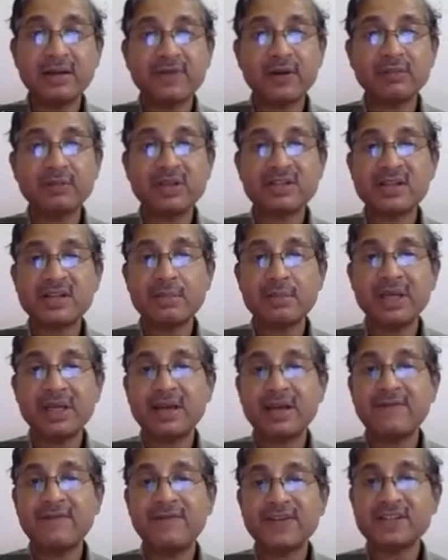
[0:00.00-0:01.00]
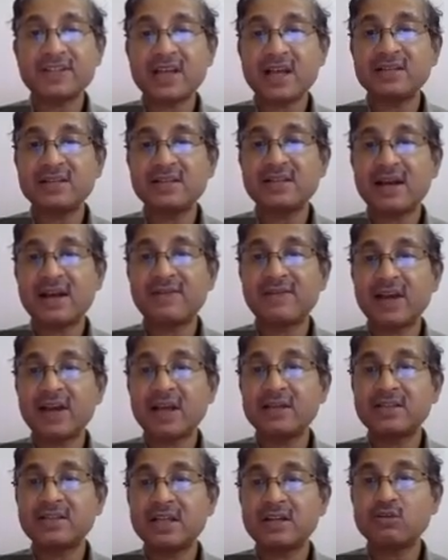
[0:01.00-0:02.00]
from the summit emphasizes
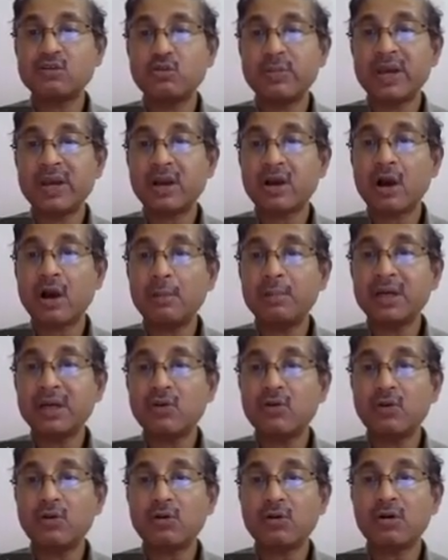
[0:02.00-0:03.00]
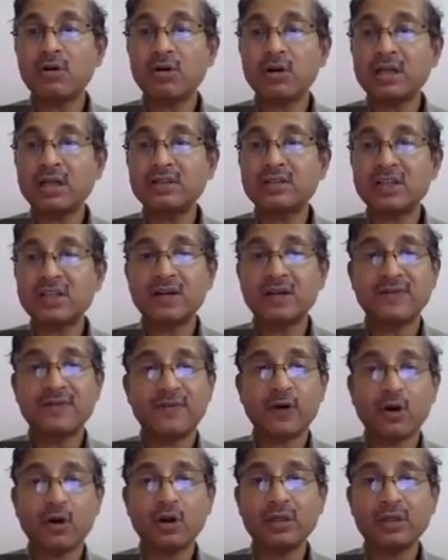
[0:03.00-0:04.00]
Afghanistan to be a common concern
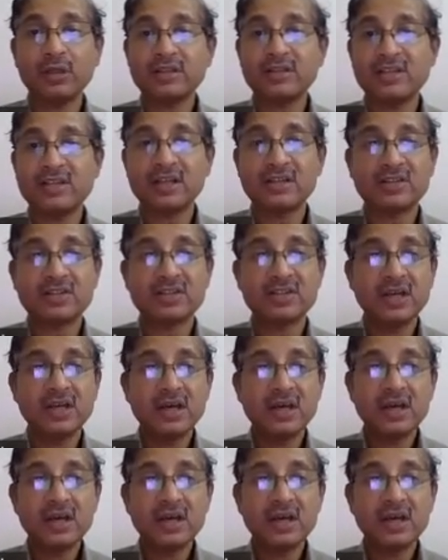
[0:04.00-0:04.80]
for all the 6